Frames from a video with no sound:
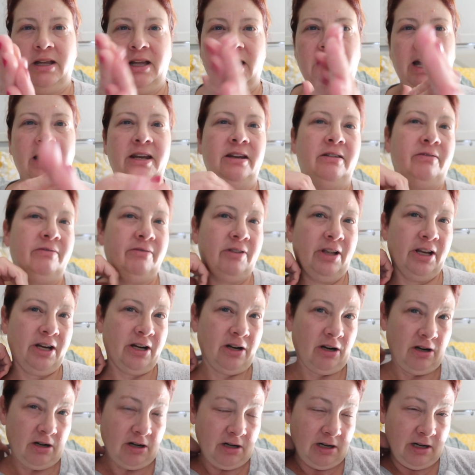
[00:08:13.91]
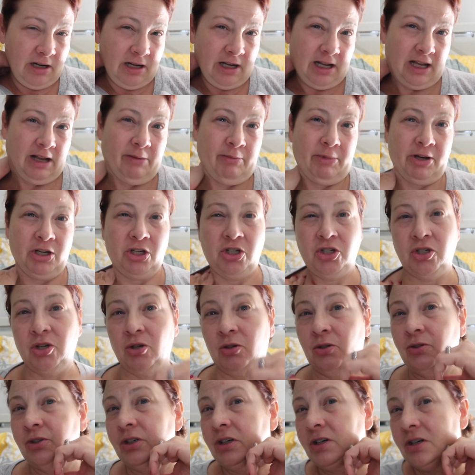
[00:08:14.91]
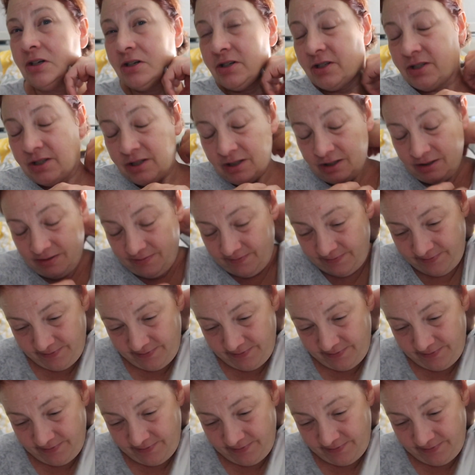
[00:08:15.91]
kind of like on uh, my shoulders